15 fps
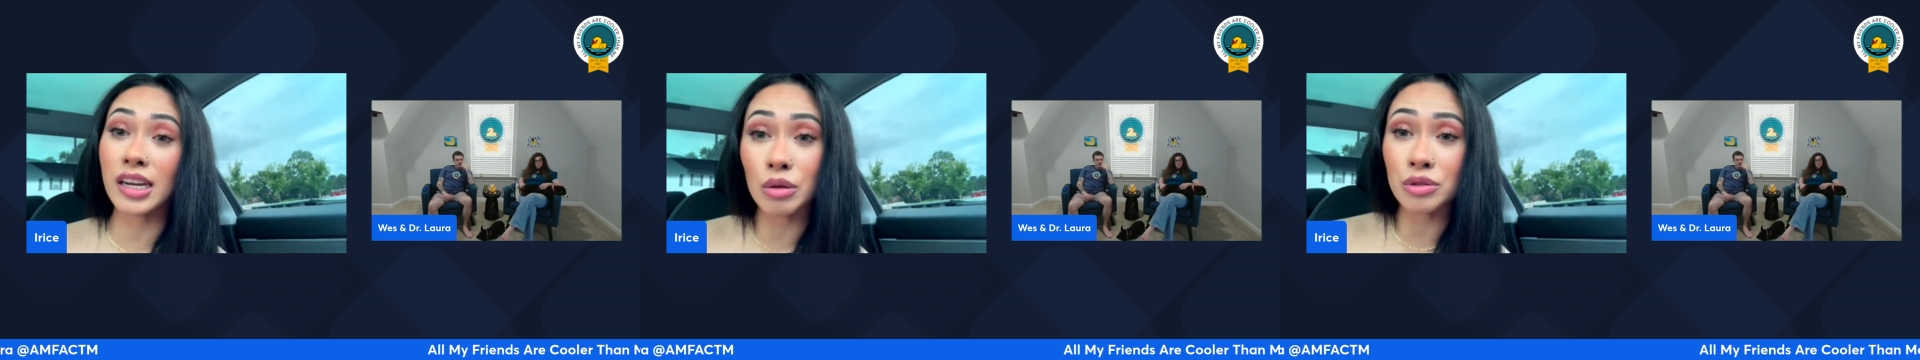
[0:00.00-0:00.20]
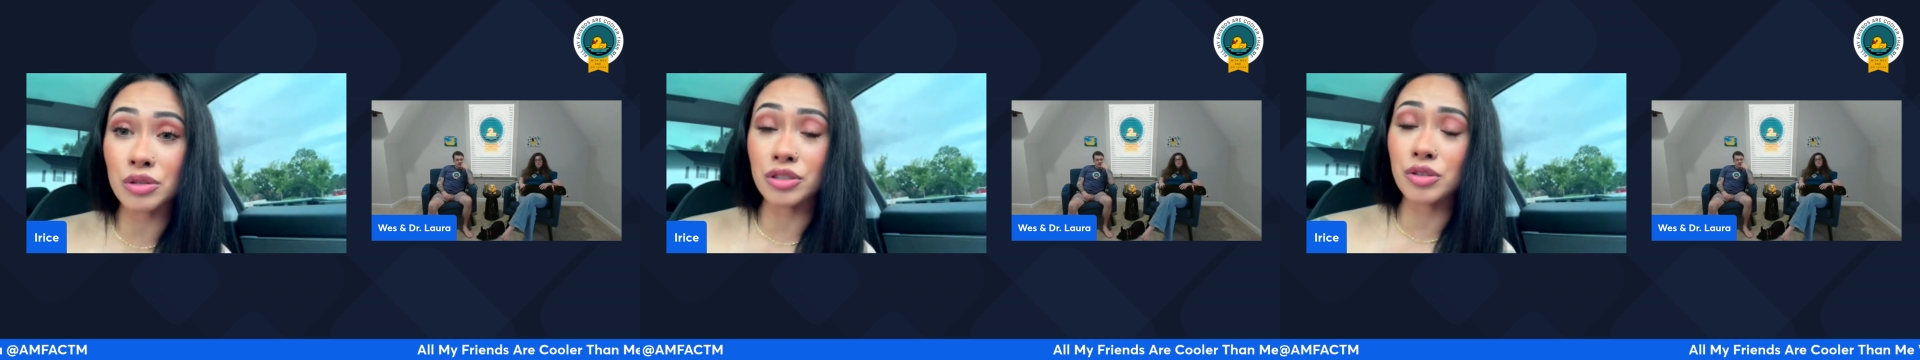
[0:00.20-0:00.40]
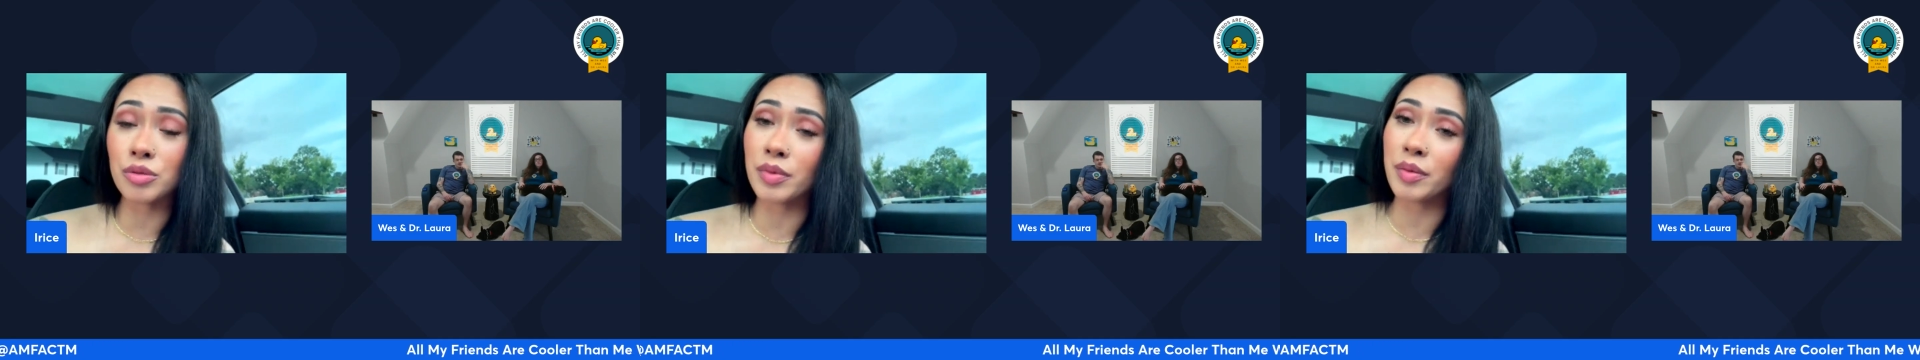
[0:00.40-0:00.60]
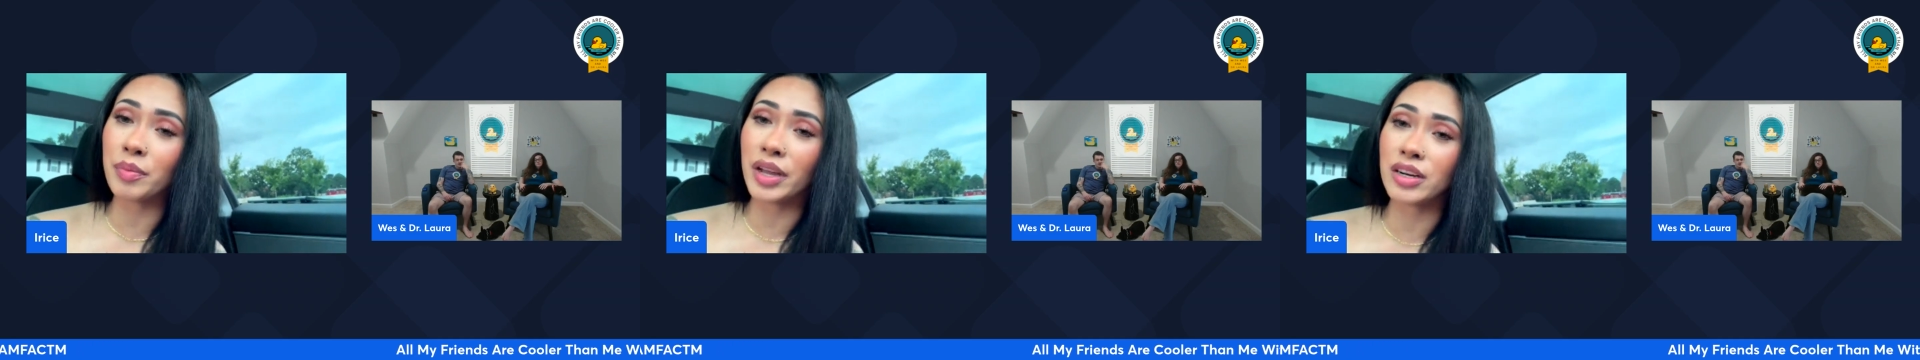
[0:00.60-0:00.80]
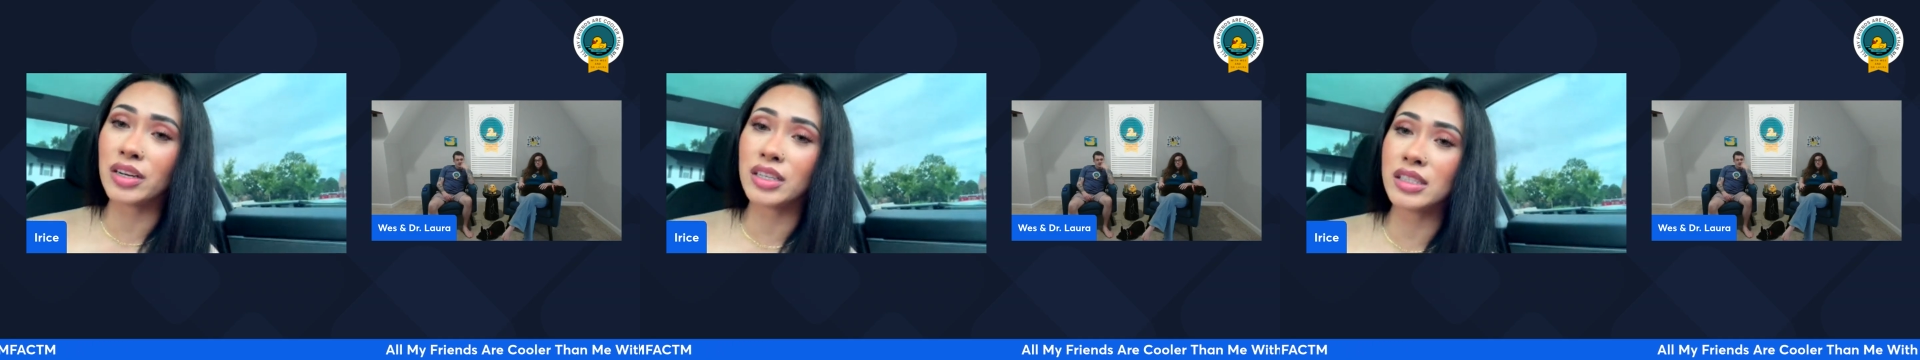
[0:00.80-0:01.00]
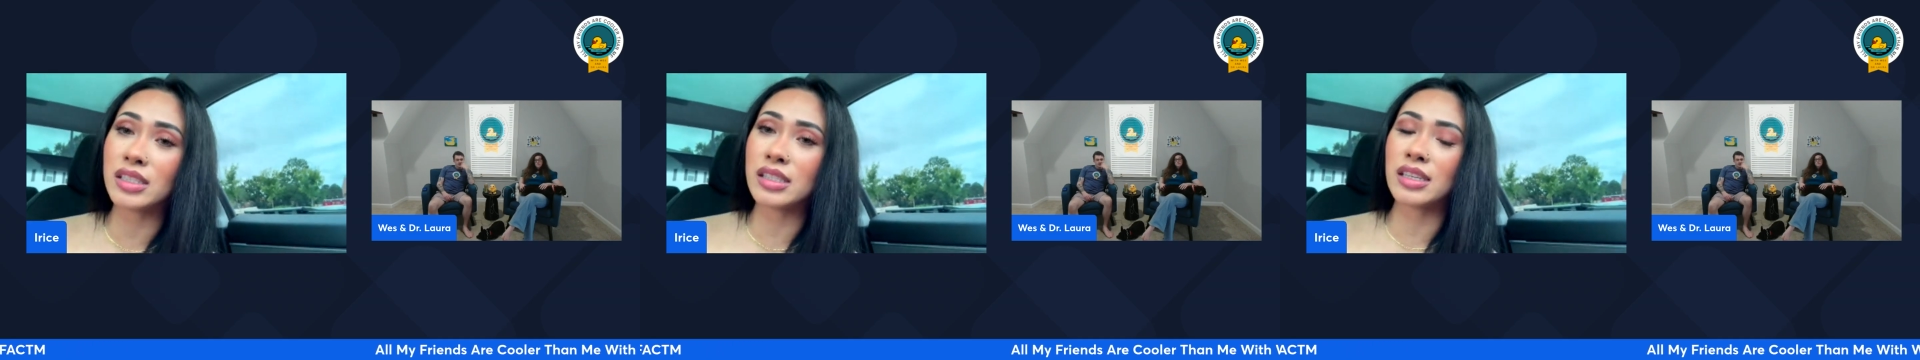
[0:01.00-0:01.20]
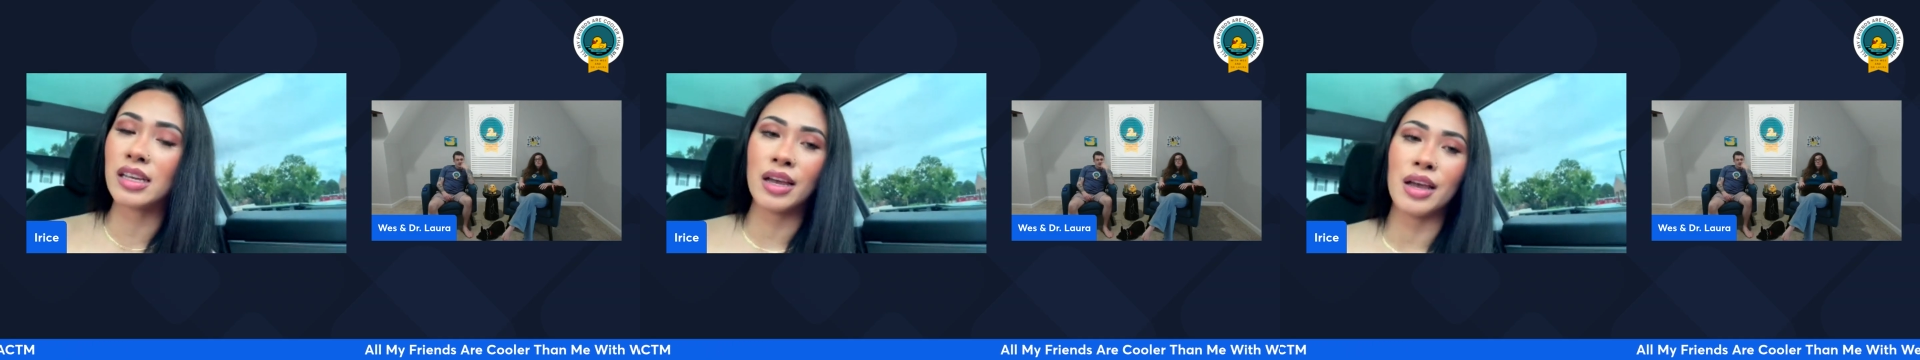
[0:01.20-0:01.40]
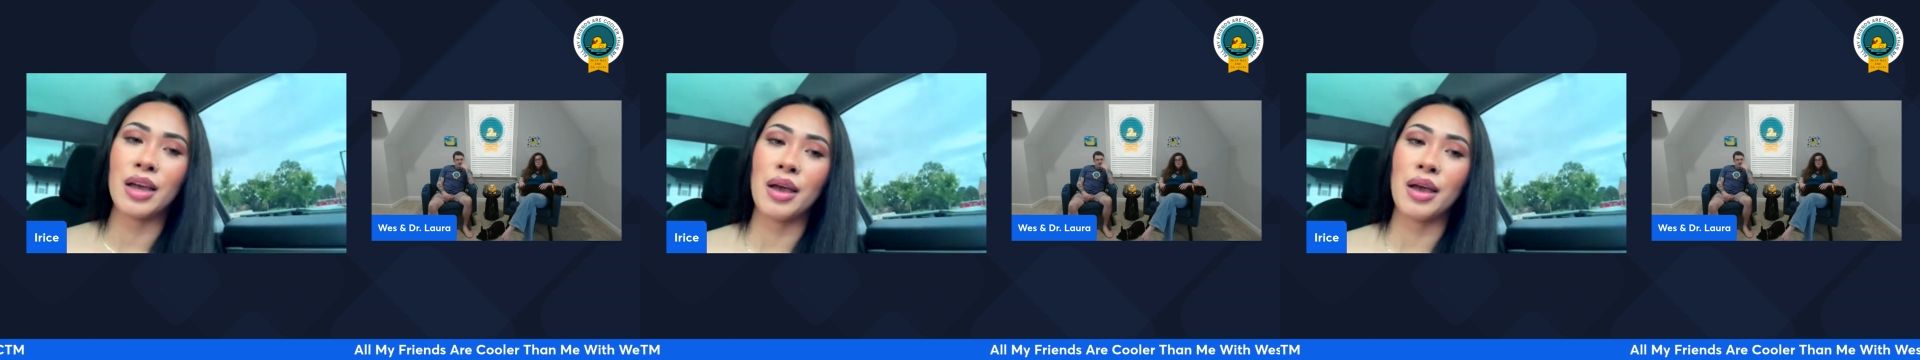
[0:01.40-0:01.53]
closer to my parents.